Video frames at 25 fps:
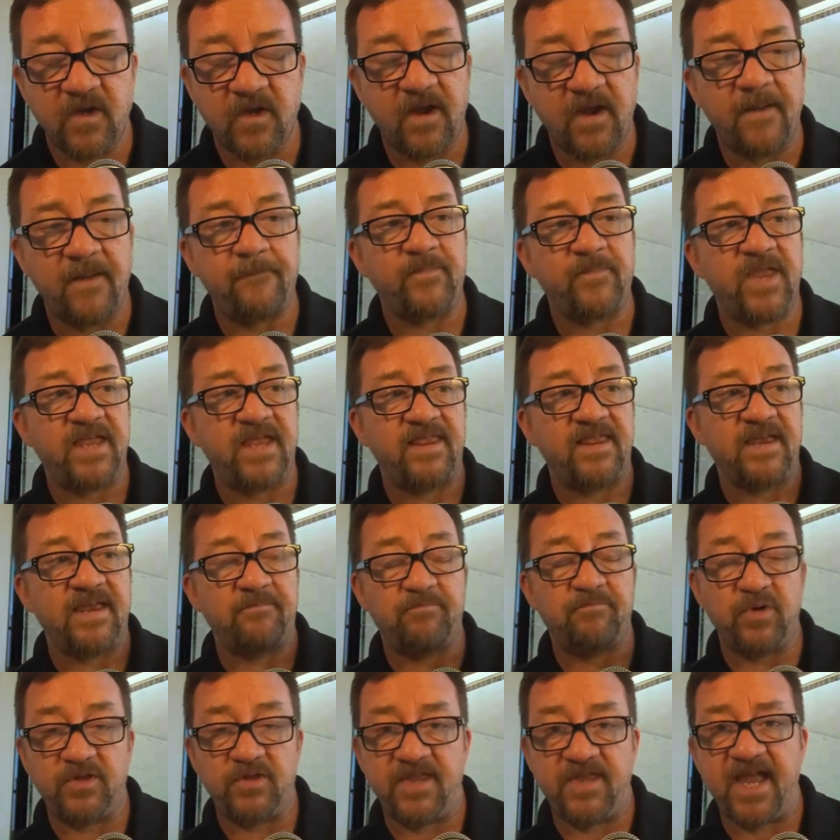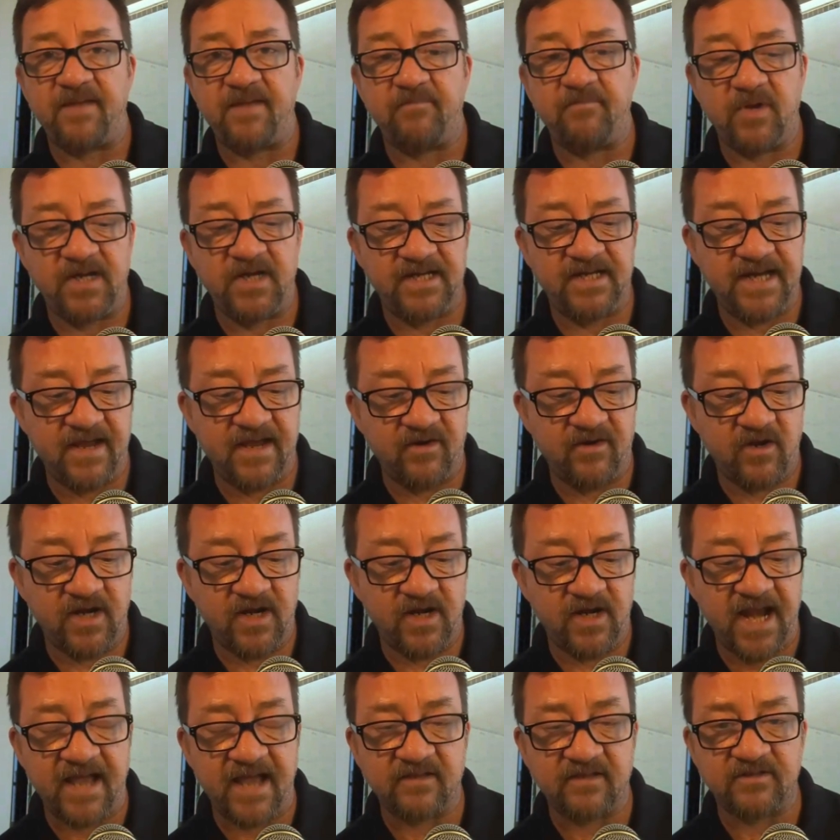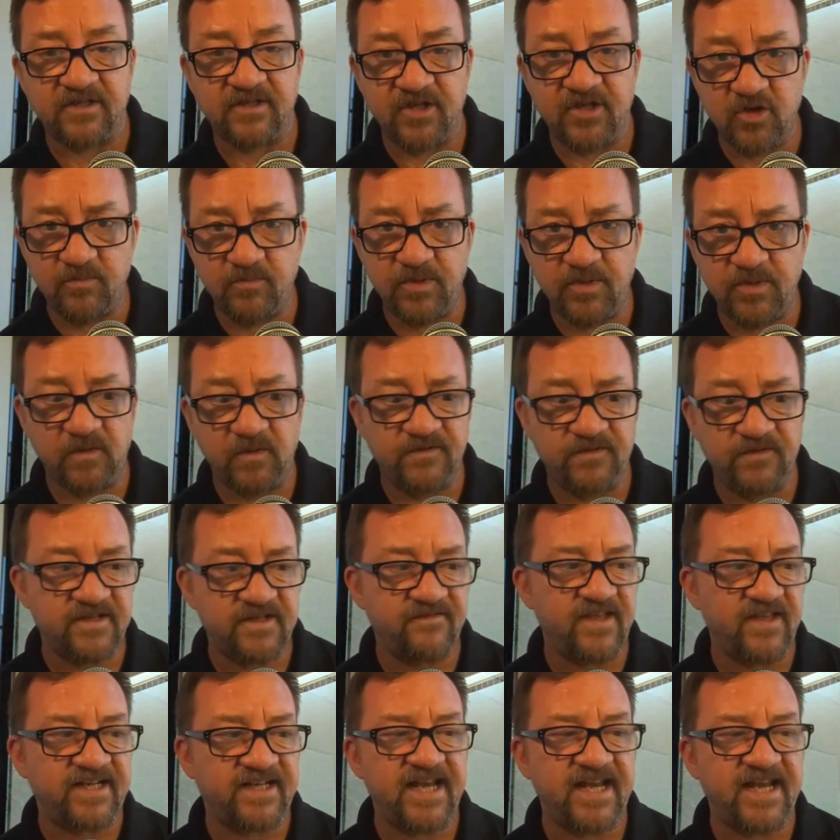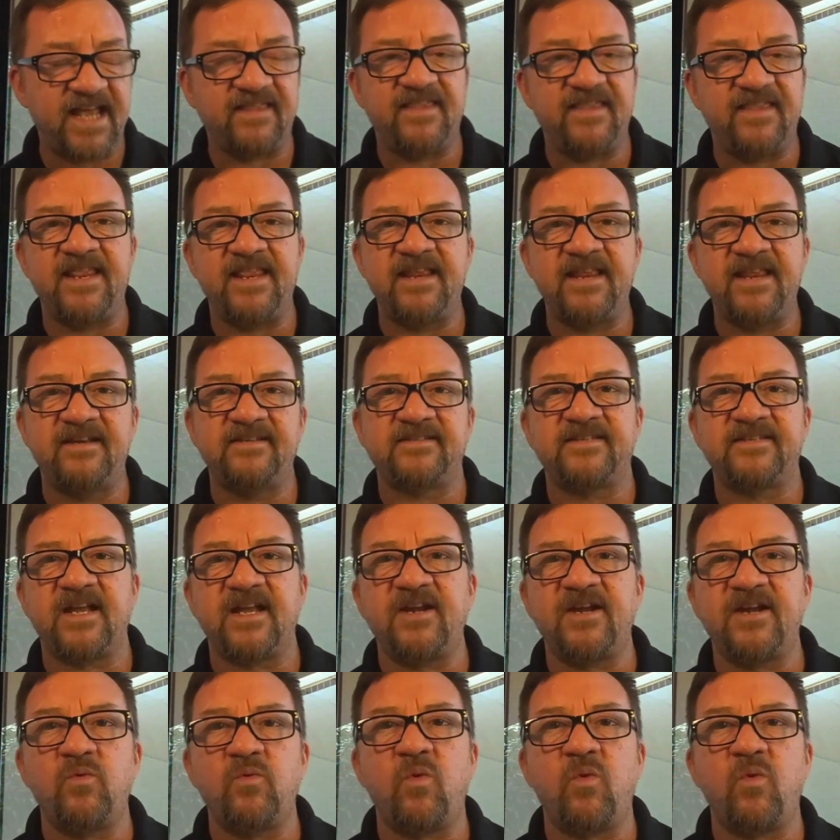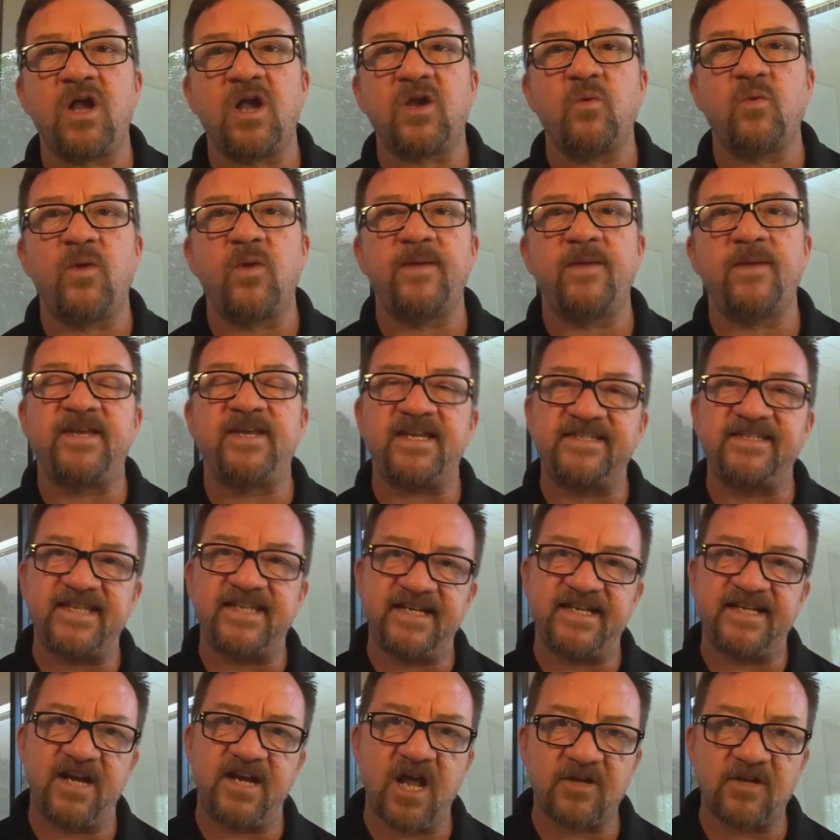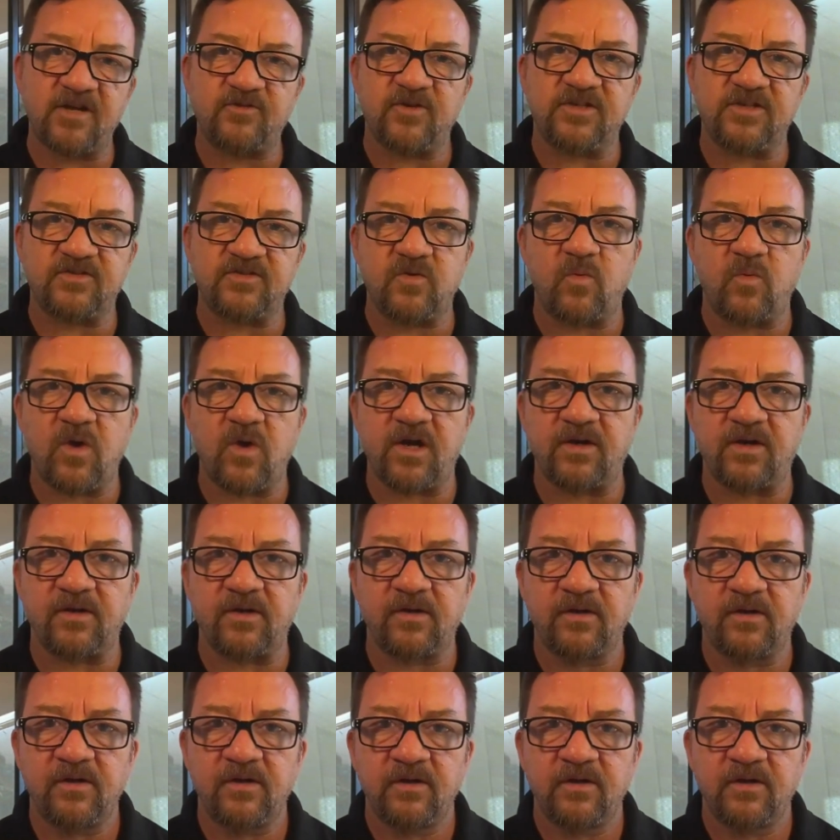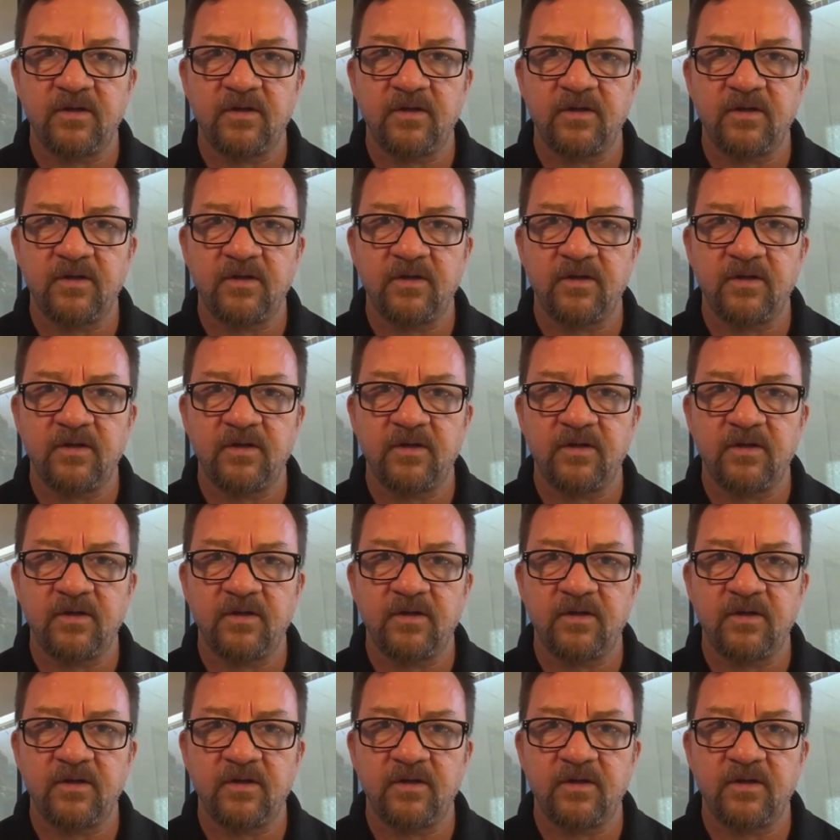All right. And they put that money down on a house, a new build and stuff like that. And then they decided to walk away because they did not trust the water.